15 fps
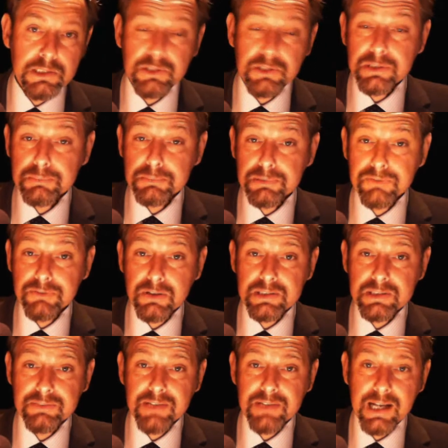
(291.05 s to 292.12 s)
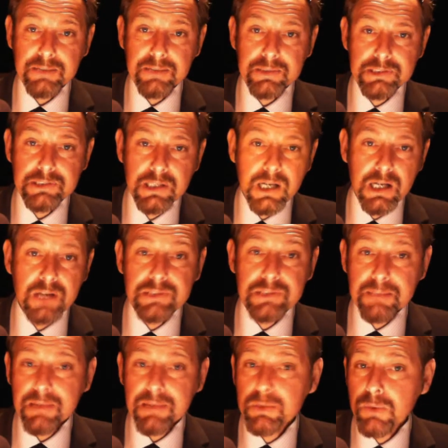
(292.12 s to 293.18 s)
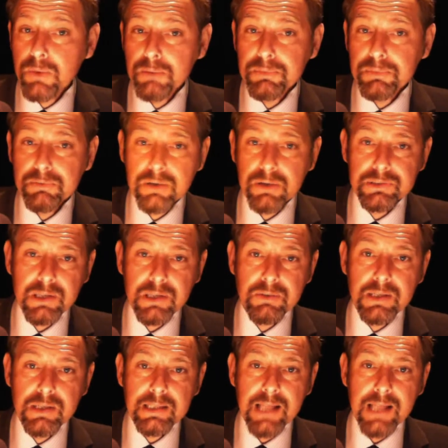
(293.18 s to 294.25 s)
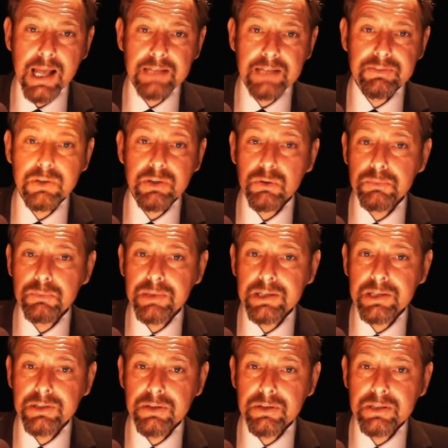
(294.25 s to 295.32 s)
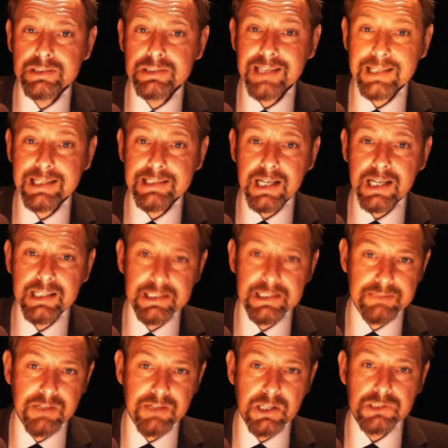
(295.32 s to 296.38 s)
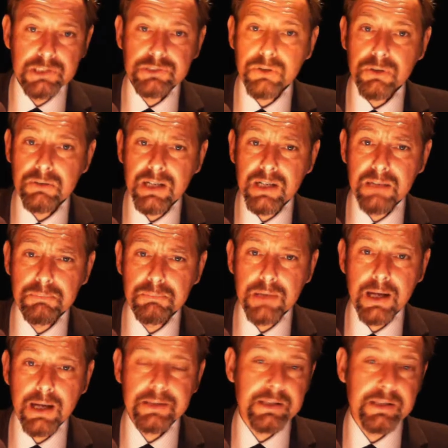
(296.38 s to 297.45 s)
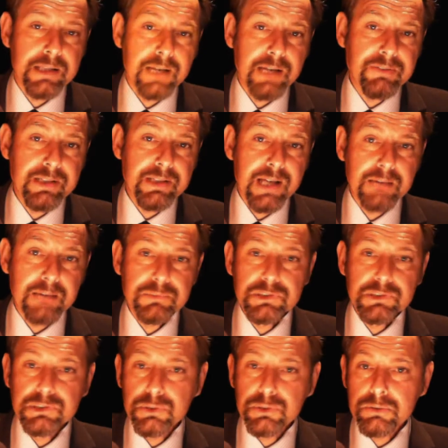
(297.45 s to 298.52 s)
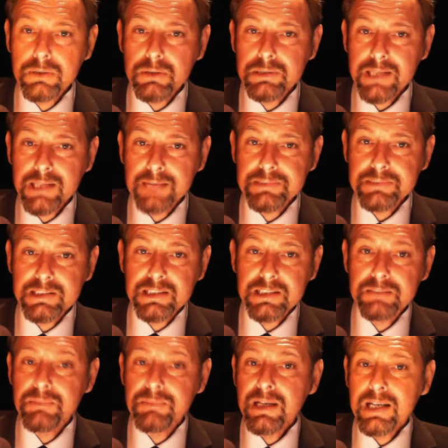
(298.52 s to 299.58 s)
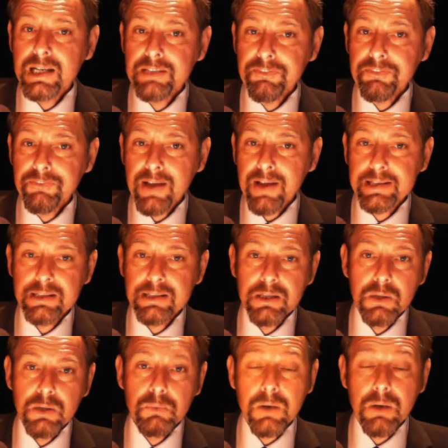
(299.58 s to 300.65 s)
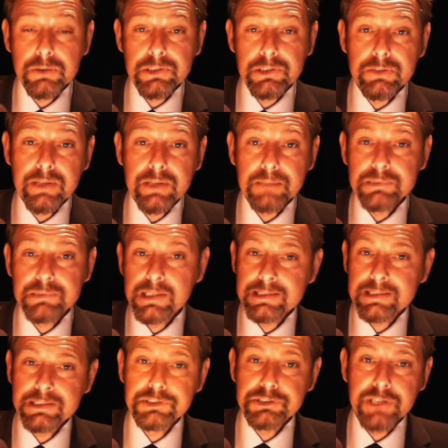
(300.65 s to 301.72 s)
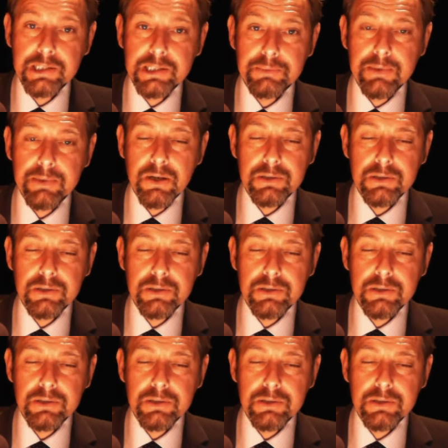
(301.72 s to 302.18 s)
Using provocative language, José Manuel Barroso, the head of the European Union's executive, strongly implied that David Cameron's Euroscepticism is fake, while UKIP's is the genuine